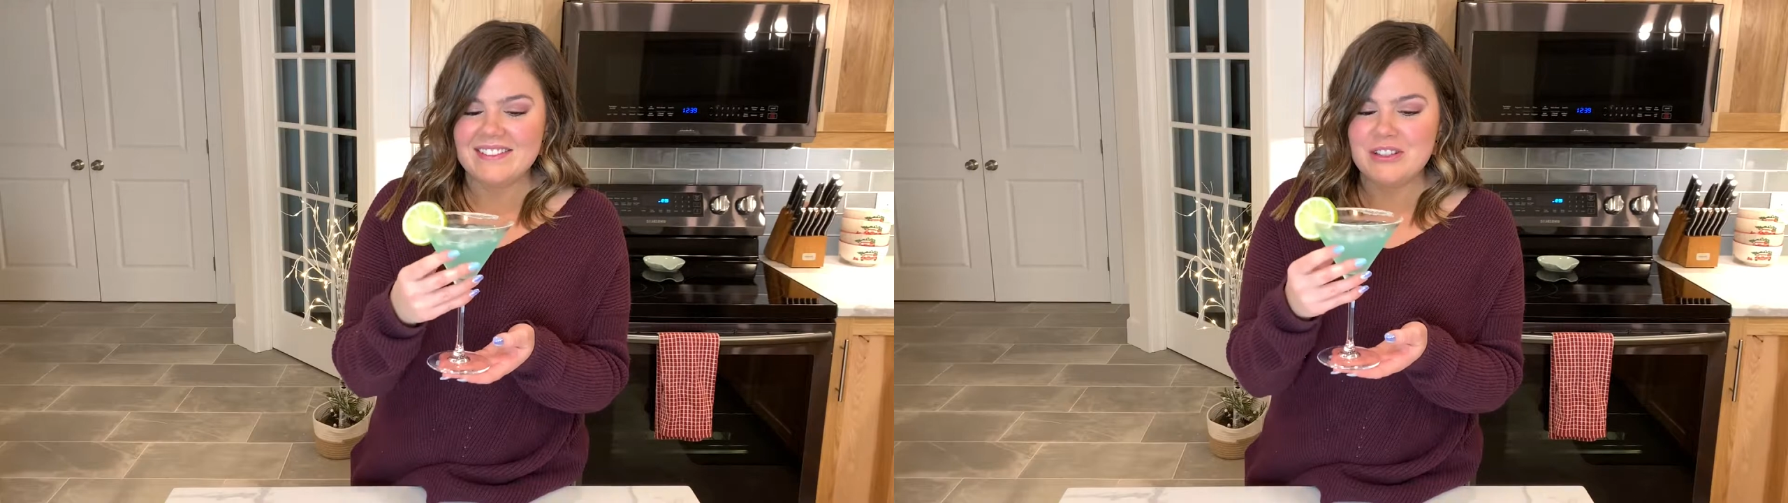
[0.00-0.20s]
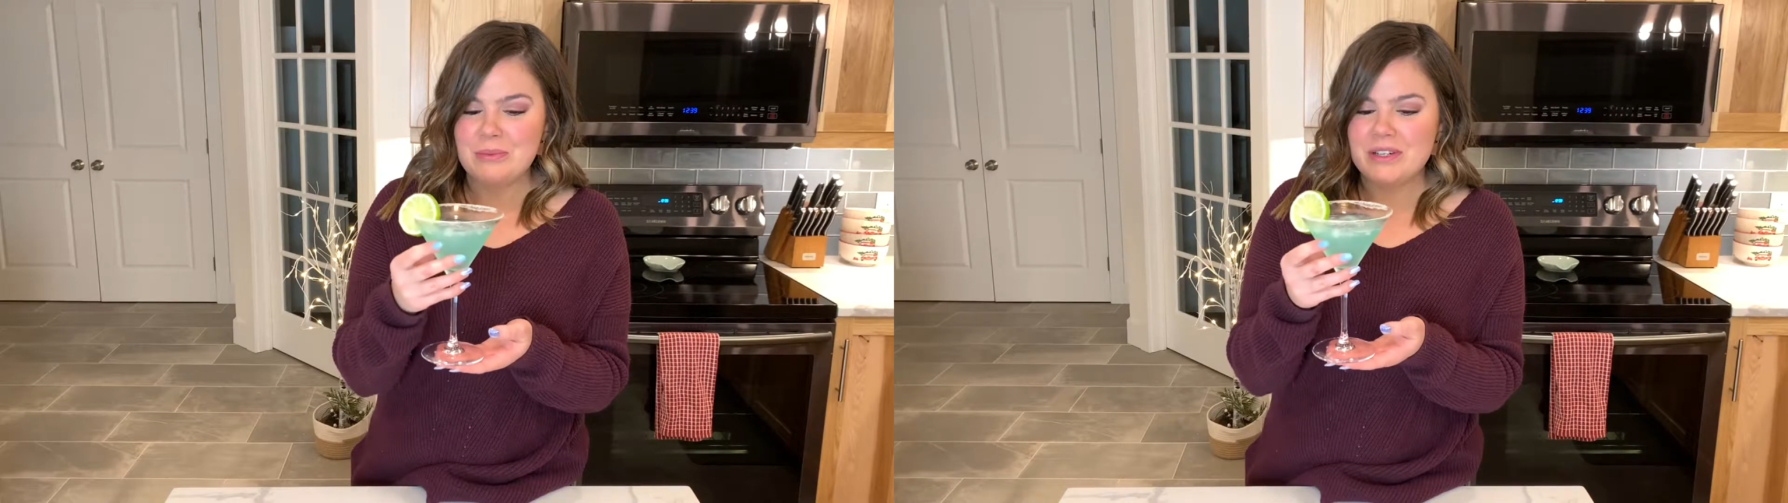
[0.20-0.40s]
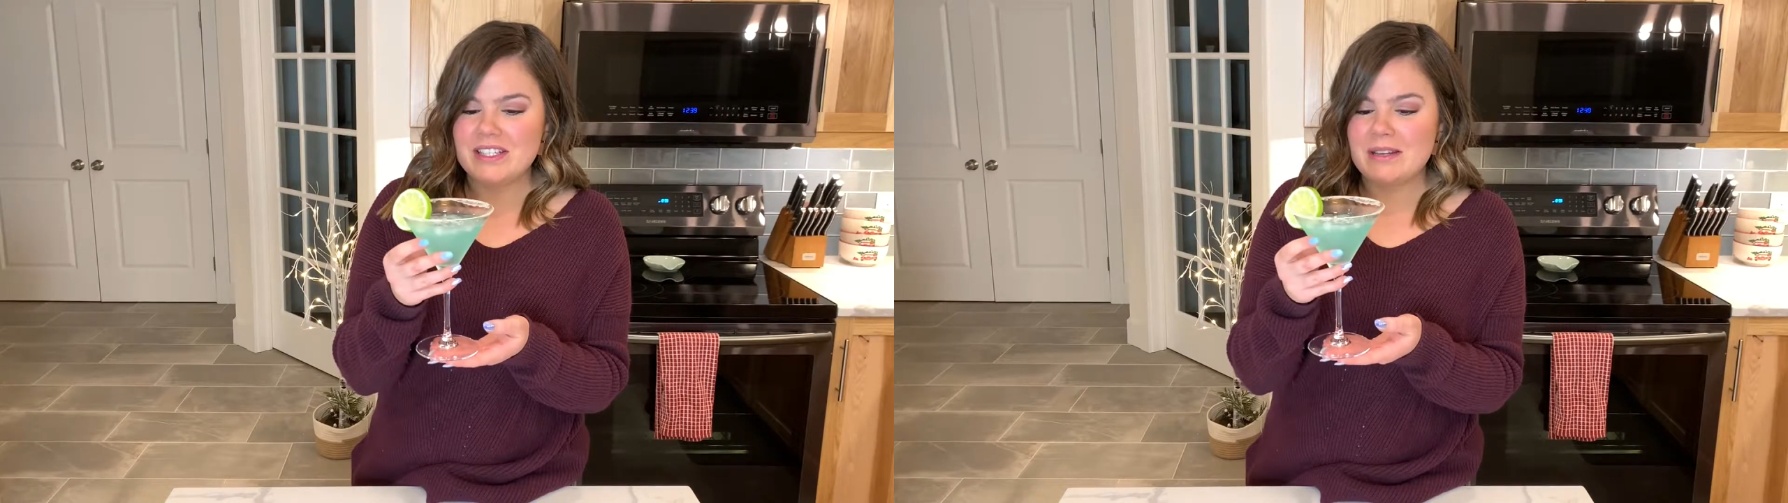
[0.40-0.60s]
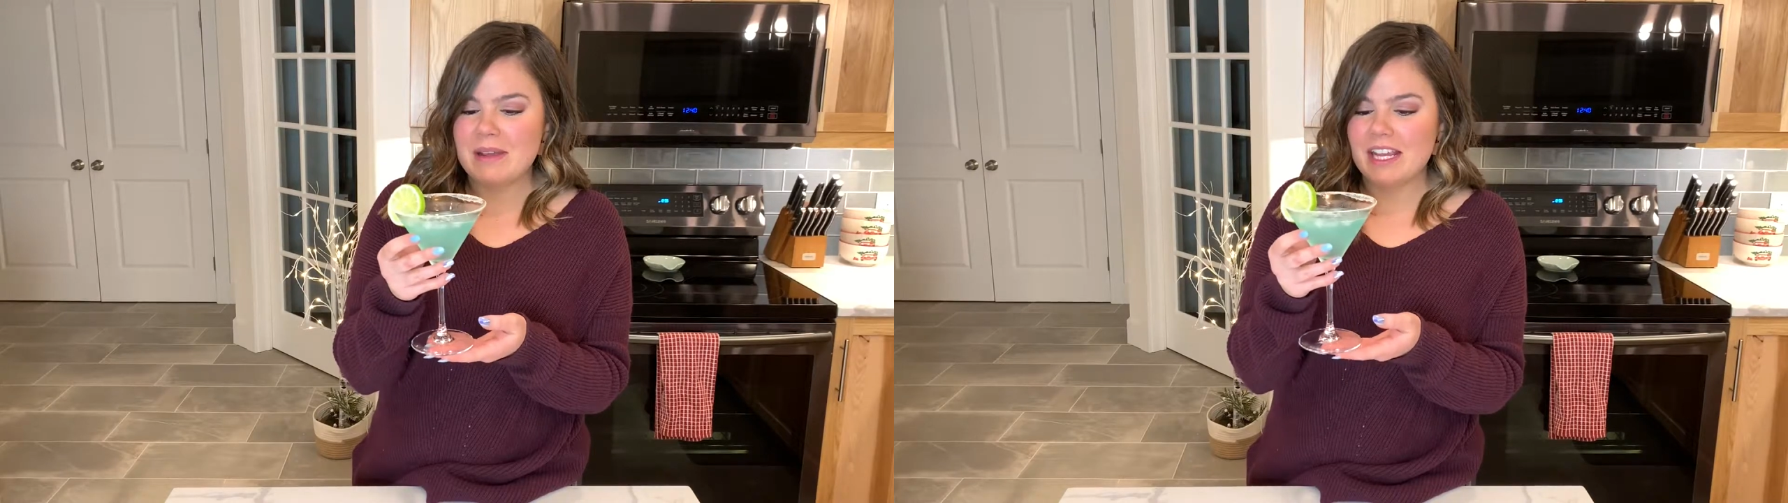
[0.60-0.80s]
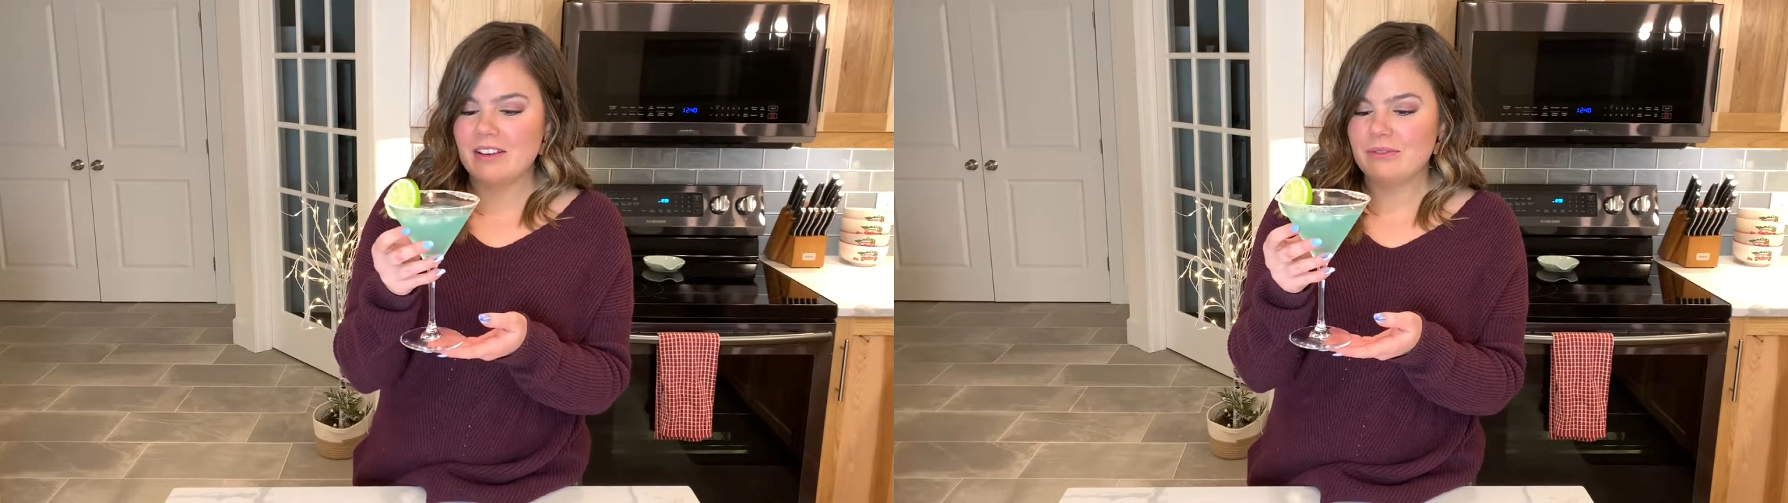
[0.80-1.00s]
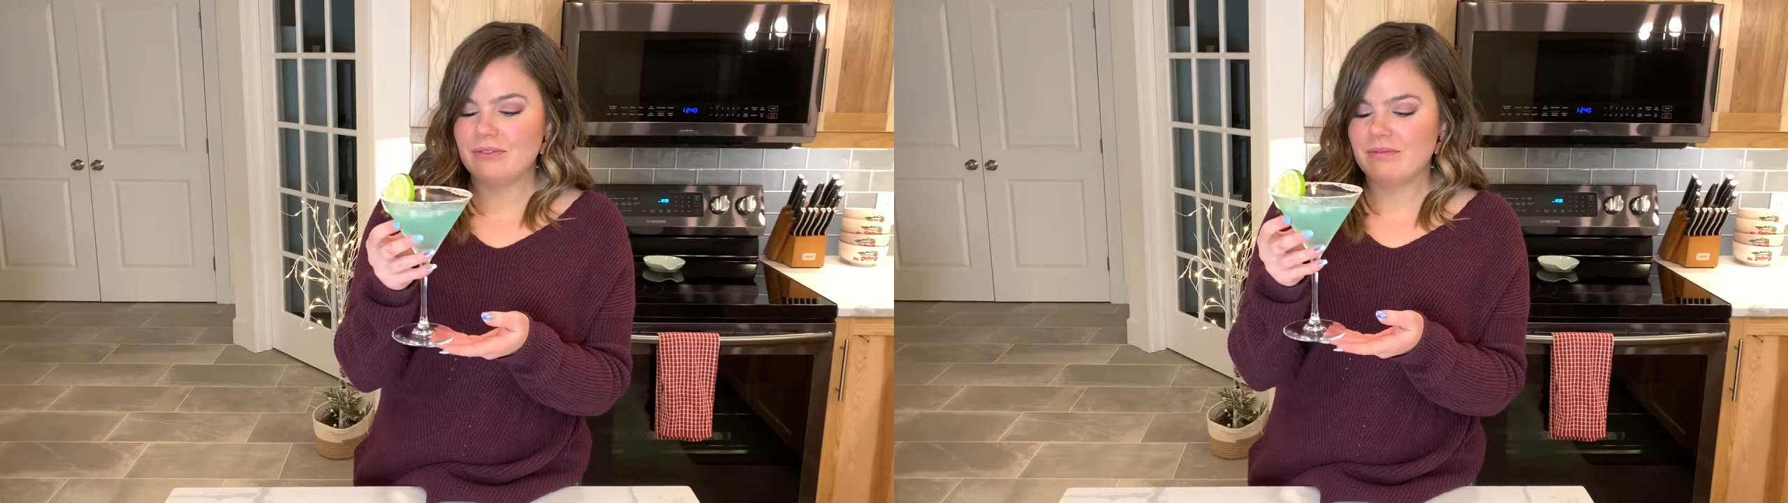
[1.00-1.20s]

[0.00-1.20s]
super easy to make.